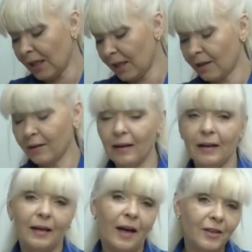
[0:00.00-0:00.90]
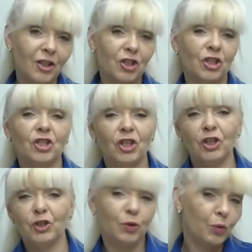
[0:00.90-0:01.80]
I will tell in
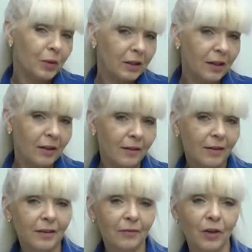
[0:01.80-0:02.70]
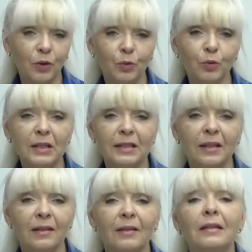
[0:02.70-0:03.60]
detail how to sew an
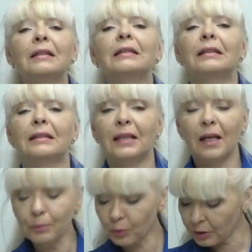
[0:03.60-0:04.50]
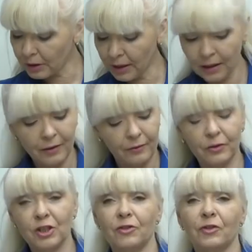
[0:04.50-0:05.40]
elastic top between the
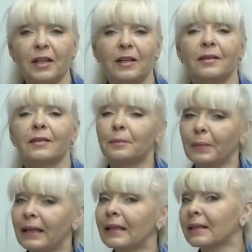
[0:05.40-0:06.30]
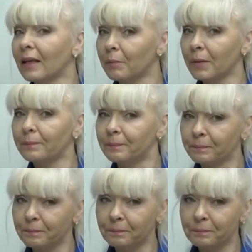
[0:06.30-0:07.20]
face and the
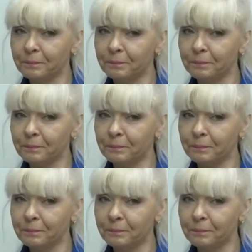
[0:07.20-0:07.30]
lining.